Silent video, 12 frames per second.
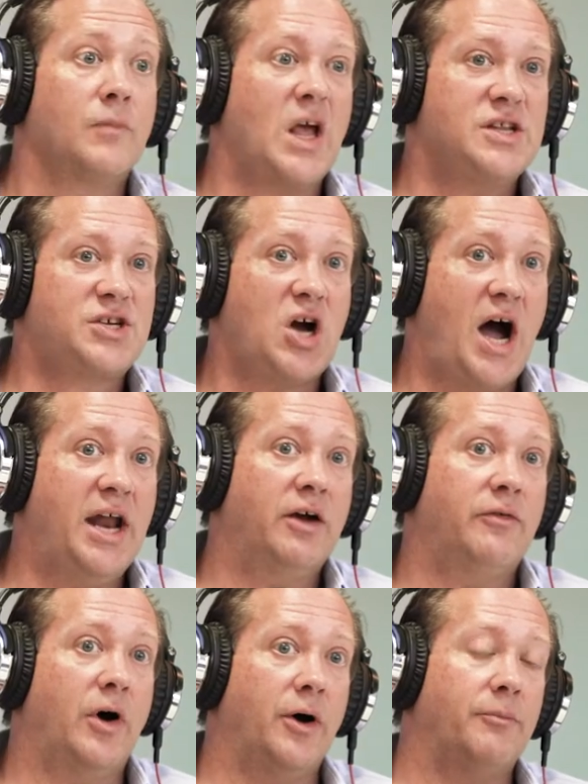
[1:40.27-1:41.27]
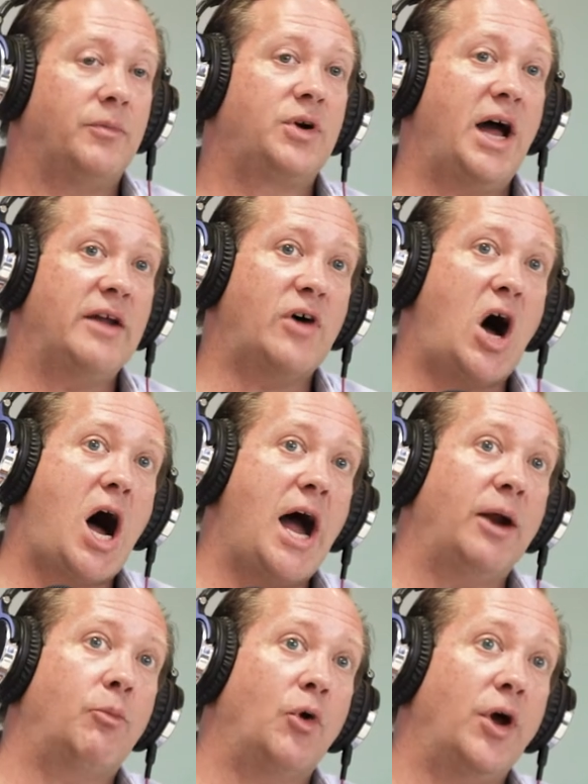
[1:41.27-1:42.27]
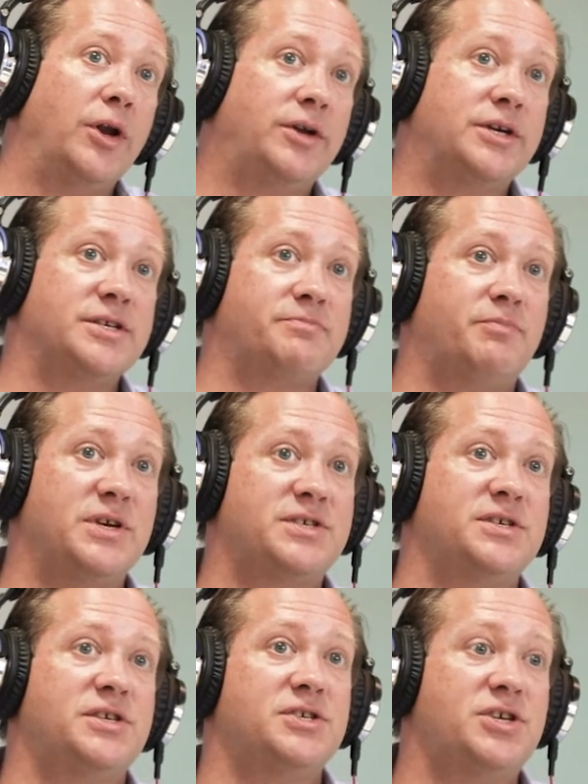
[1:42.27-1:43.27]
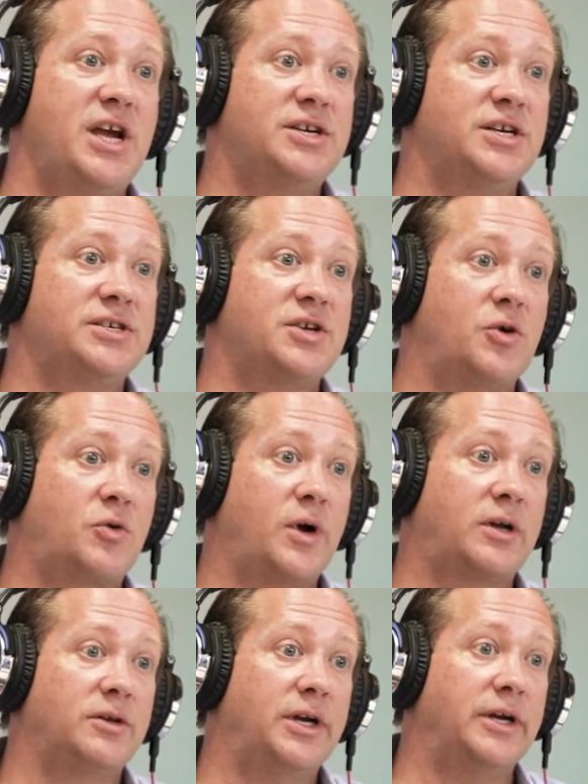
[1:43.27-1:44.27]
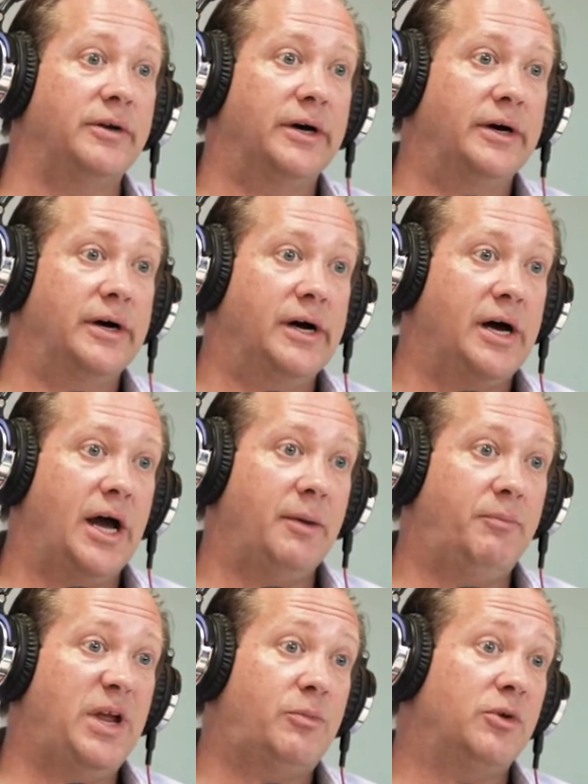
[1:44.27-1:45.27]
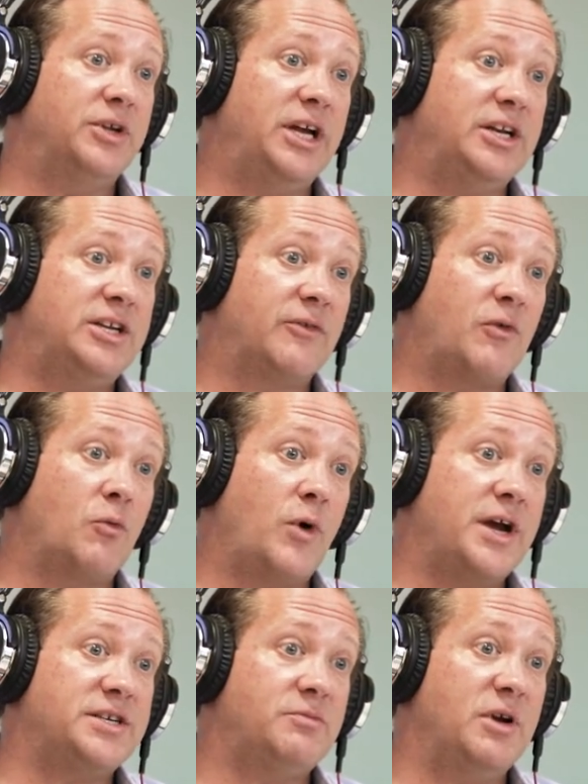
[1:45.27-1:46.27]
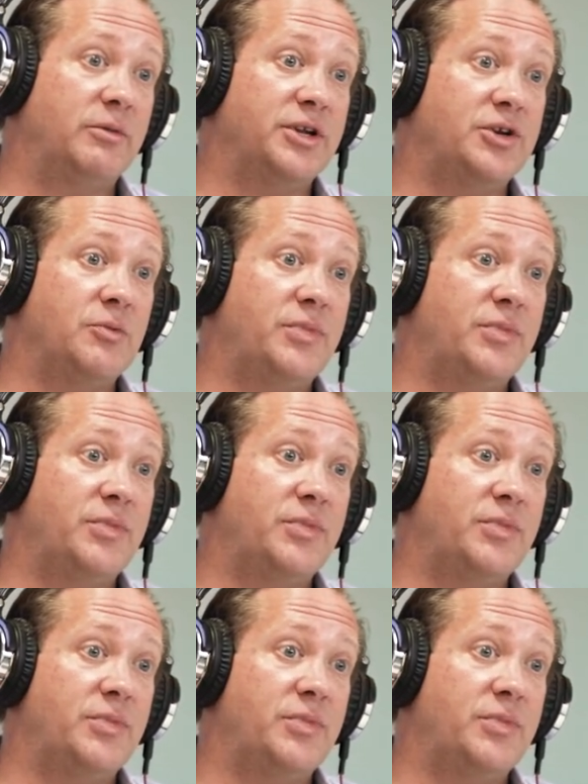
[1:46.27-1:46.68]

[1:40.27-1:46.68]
It's kind um, of a kind of a hybrid because business right. is changing so quickly, right. and people need different ways to be able to do